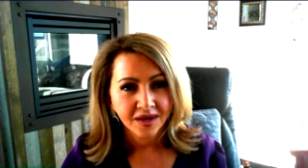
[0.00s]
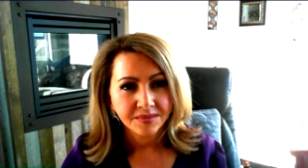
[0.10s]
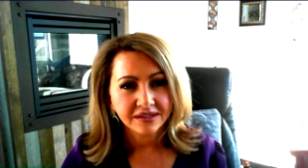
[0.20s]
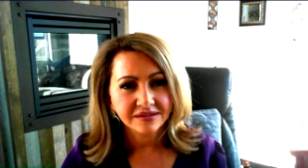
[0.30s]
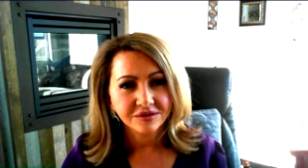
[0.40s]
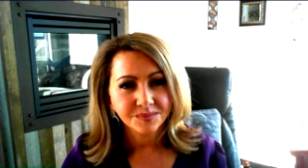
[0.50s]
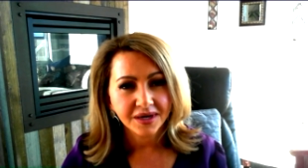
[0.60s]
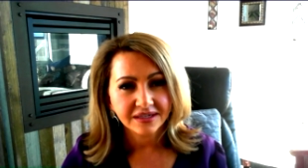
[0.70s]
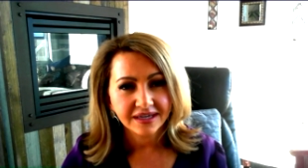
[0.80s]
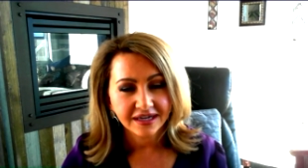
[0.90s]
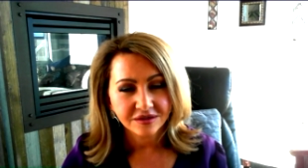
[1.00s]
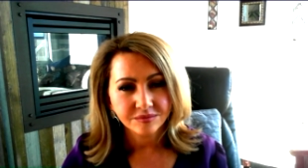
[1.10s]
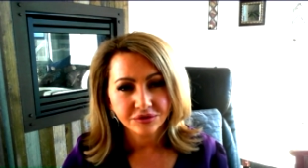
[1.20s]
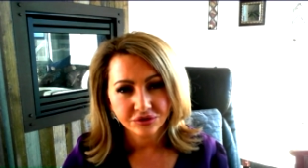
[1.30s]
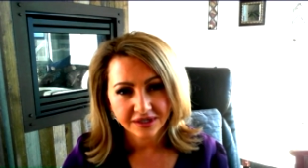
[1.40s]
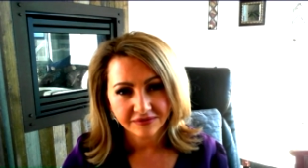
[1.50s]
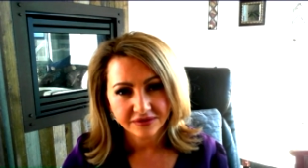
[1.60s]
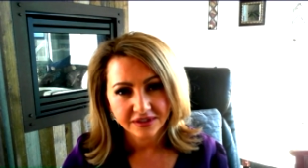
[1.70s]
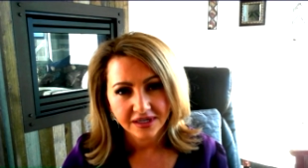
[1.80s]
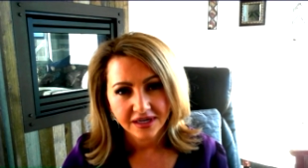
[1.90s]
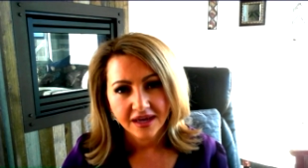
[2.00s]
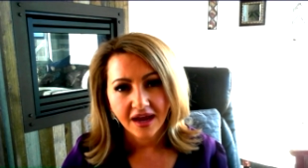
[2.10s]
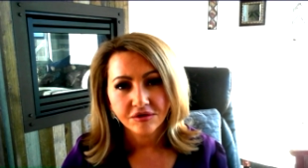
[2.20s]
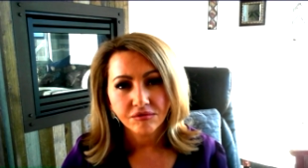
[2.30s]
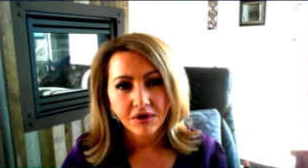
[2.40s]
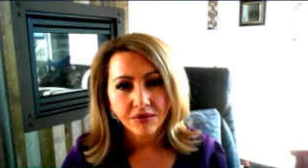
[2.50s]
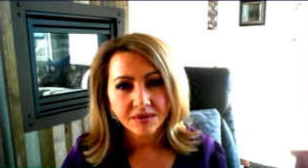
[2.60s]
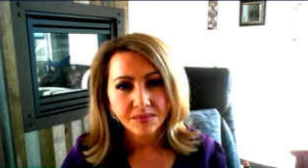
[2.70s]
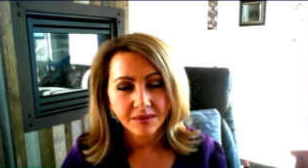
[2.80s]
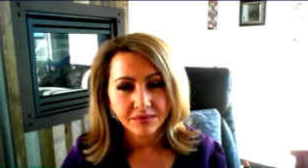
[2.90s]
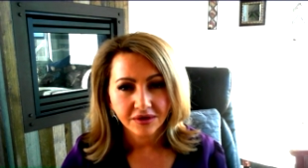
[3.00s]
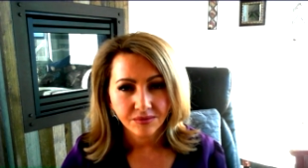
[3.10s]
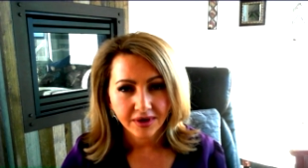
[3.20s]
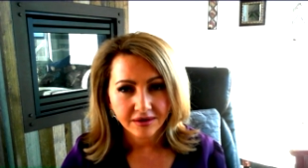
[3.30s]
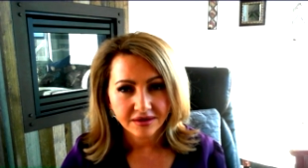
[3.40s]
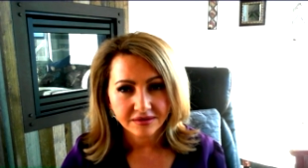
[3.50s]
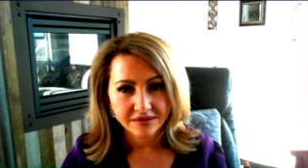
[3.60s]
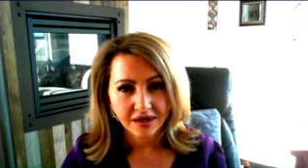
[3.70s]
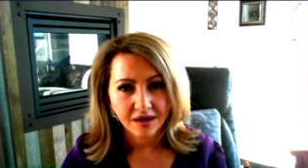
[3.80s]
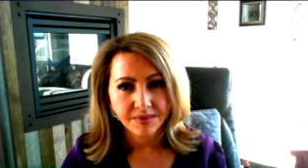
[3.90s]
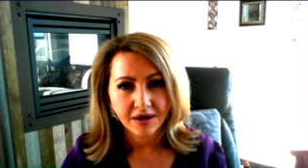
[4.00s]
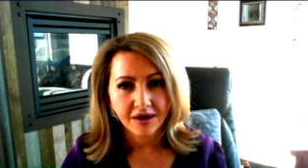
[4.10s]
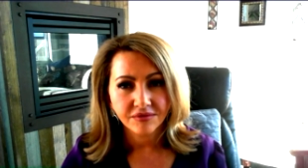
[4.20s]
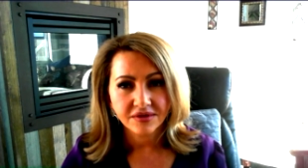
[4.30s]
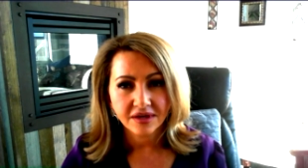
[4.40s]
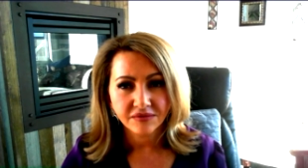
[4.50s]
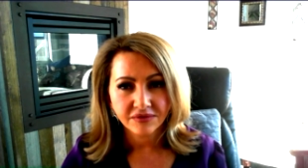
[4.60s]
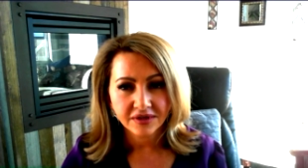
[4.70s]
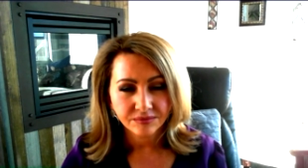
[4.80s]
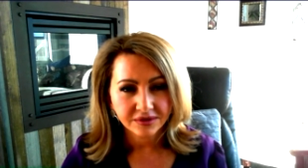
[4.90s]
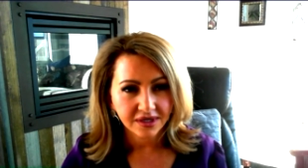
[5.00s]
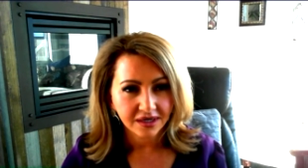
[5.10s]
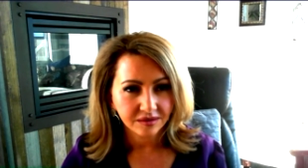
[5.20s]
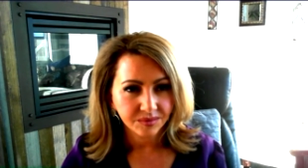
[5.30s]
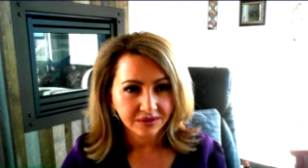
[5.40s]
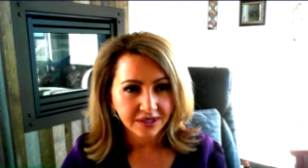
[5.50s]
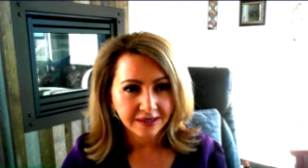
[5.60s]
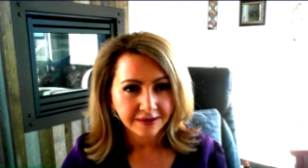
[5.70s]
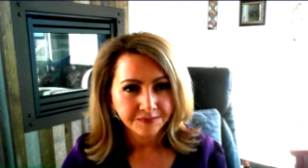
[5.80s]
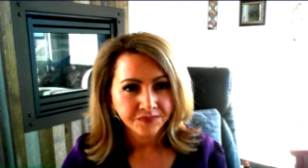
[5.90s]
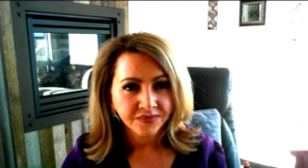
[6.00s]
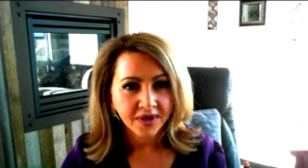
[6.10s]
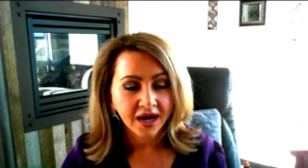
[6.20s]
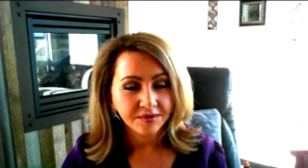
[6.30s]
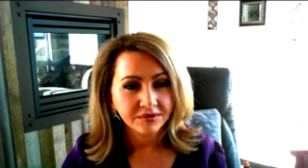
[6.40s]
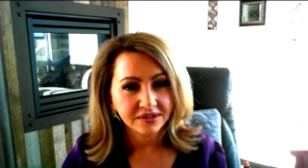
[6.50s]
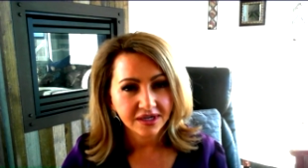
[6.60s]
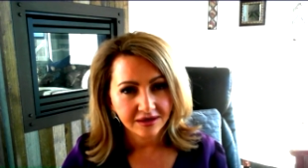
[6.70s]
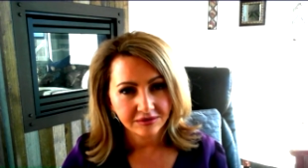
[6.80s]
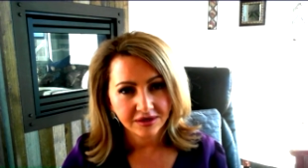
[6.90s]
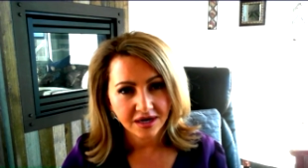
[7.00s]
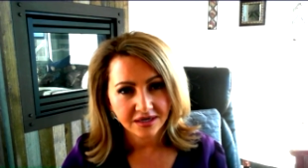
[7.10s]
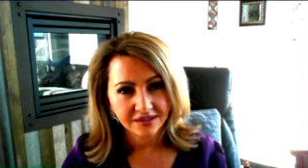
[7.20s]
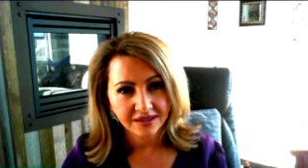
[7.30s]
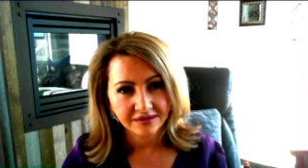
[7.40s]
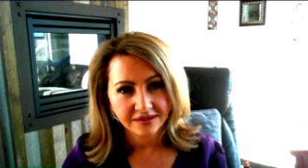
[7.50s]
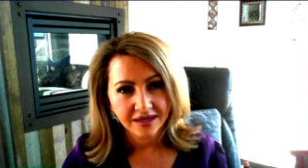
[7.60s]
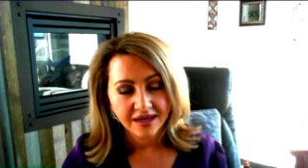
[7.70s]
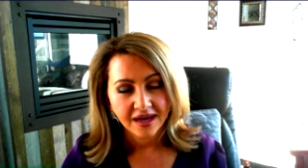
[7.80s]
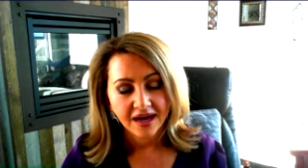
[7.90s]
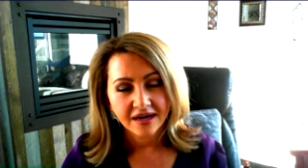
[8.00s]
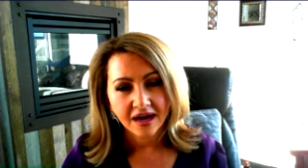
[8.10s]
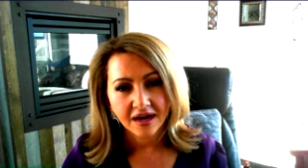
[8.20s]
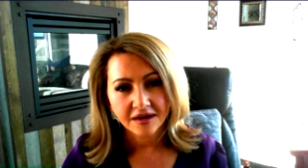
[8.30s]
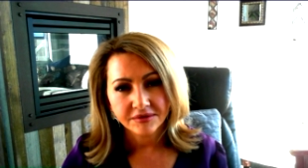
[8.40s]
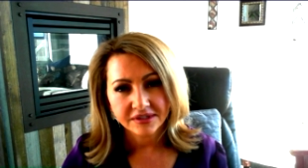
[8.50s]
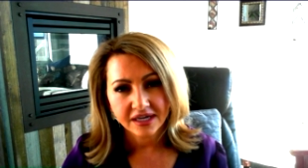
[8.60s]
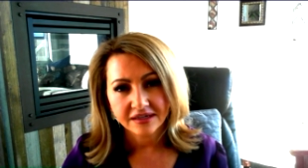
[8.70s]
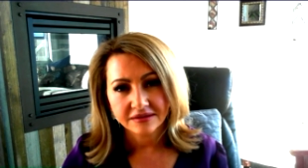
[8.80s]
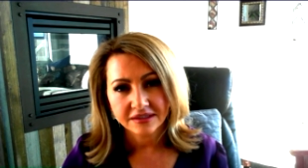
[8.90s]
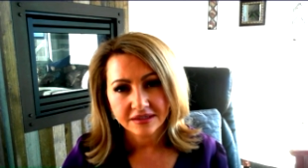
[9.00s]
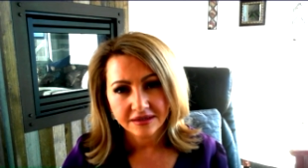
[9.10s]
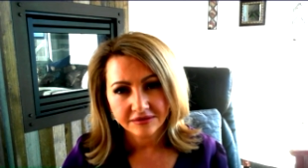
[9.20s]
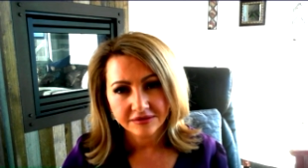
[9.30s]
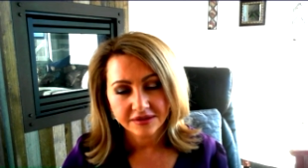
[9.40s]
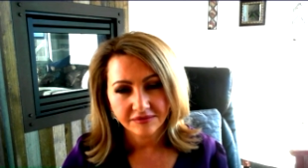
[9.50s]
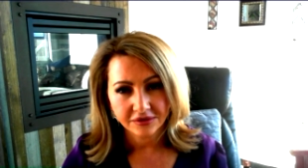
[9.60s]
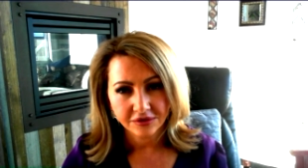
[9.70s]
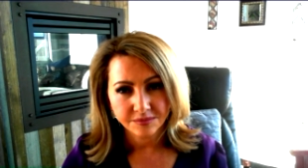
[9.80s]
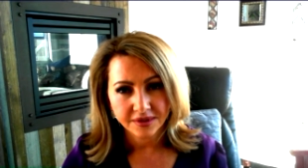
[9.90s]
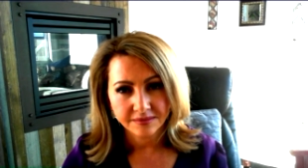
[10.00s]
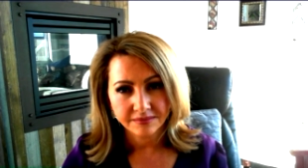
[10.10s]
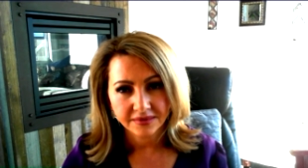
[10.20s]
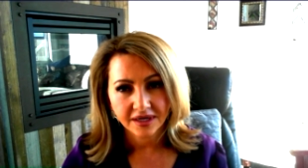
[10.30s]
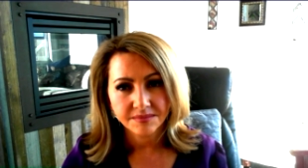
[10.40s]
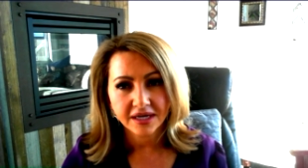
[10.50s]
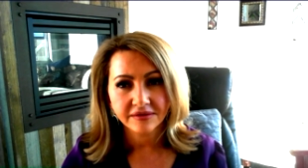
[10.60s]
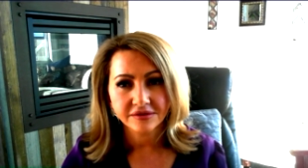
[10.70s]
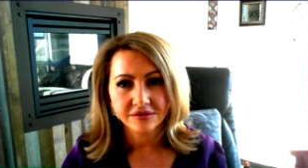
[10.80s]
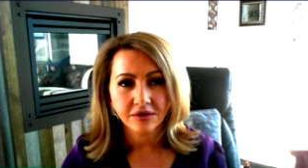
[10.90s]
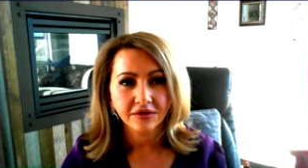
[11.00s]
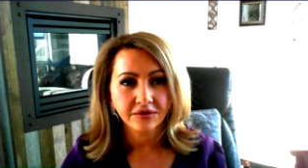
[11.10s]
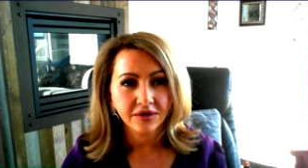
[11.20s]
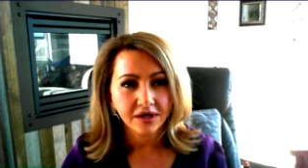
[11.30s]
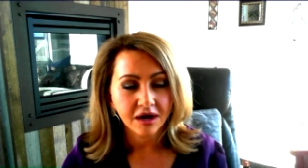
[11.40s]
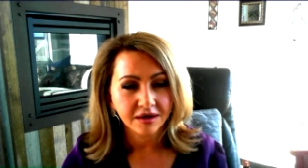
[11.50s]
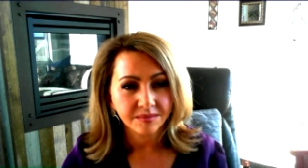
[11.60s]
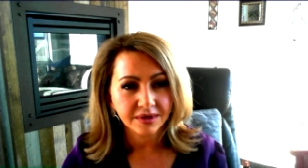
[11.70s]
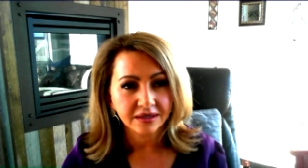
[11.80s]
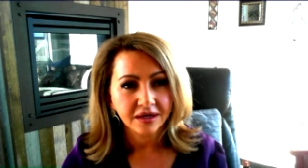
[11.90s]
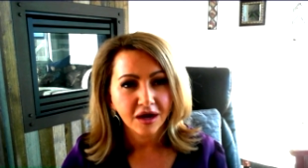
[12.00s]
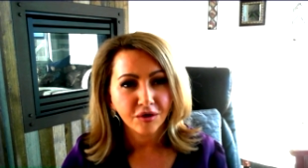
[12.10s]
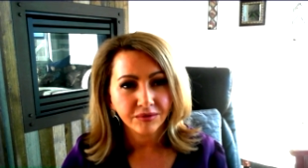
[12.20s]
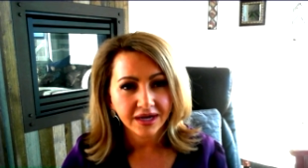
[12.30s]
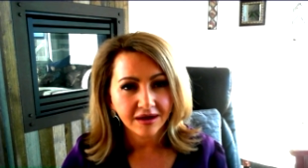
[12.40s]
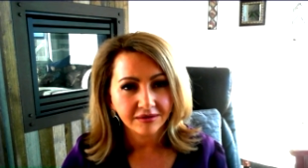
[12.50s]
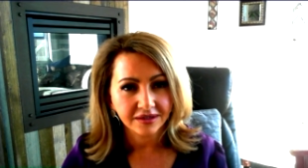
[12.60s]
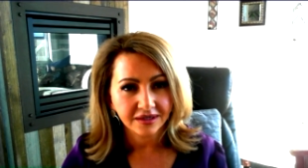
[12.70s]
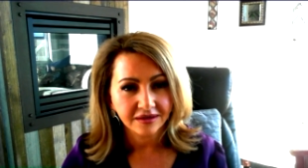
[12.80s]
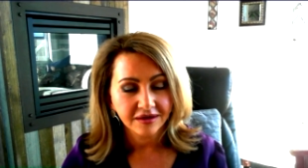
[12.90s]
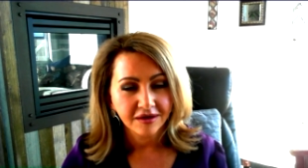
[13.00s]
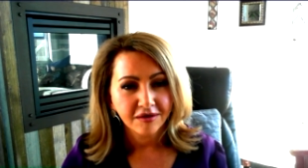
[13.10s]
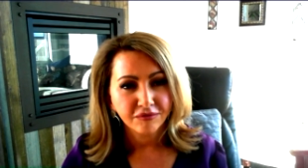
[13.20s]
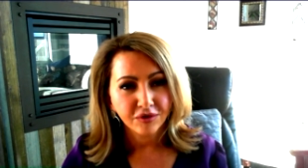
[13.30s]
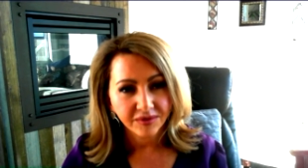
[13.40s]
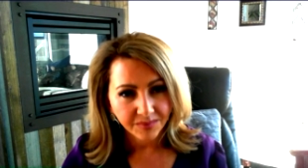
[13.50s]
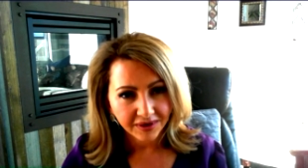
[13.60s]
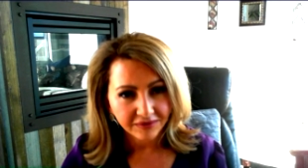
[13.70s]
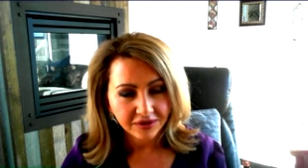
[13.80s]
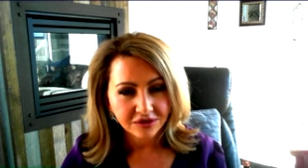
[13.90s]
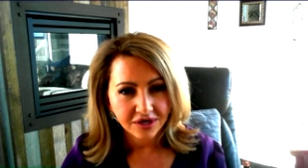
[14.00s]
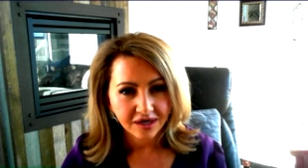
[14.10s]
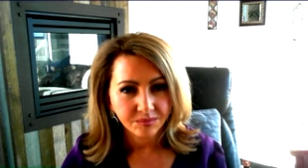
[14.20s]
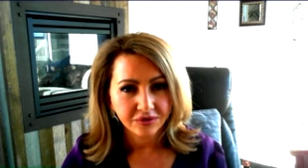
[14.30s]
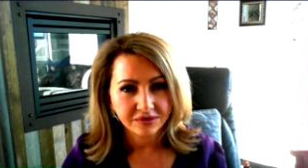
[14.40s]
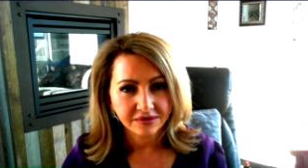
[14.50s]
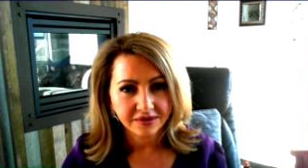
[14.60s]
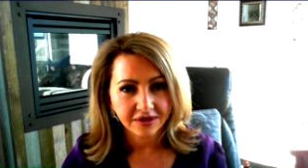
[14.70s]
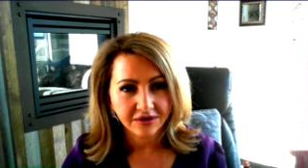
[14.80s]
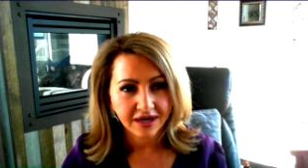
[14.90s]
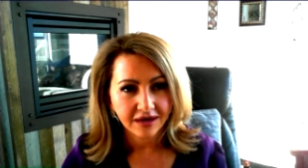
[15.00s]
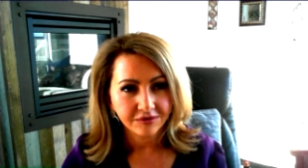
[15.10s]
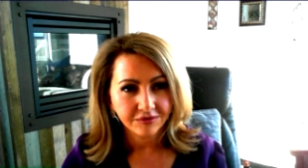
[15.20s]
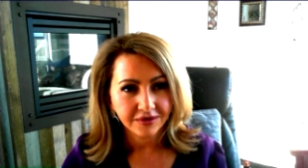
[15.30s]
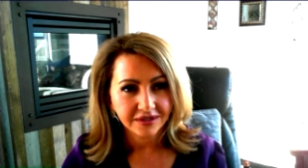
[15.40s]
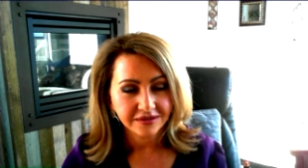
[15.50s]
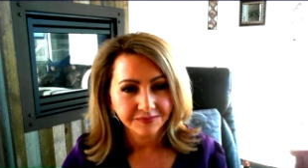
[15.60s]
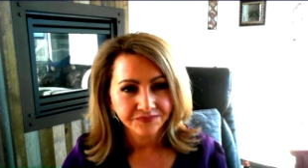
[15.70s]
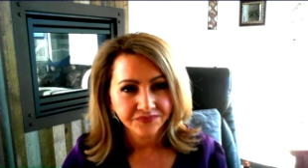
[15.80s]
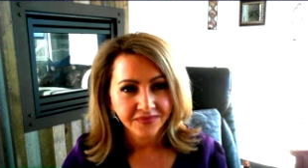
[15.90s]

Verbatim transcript: because there's been a tangible shift and growing public awareness about how the infinite recyclability, high recycle content, and high recycling yields of aluminum can make the circular economy a reality for the beverage and personal care categories.